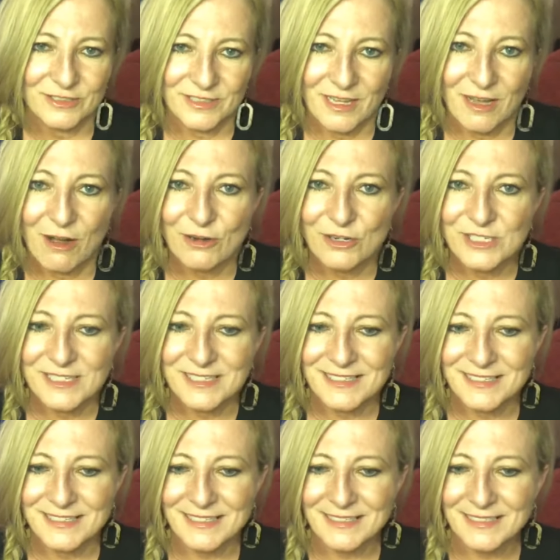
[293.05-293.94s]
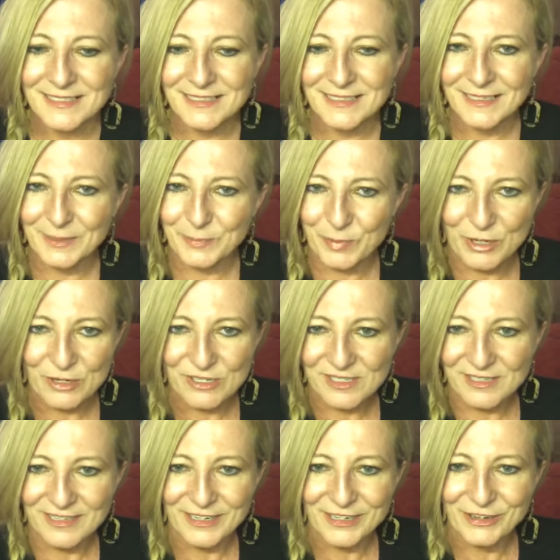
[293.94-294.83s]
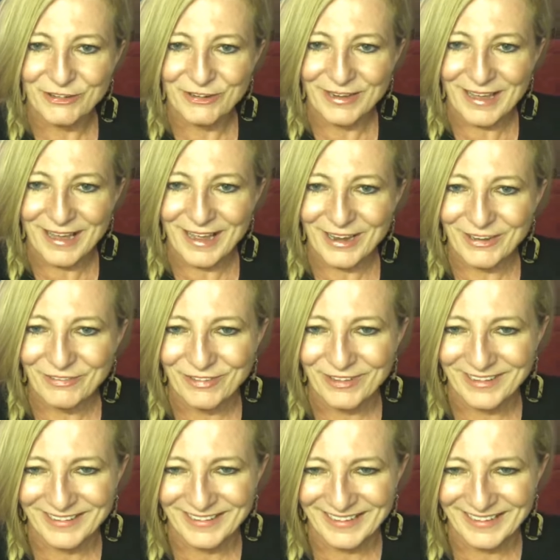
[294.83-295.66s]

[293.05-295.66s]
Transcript: narcissistic person in your life.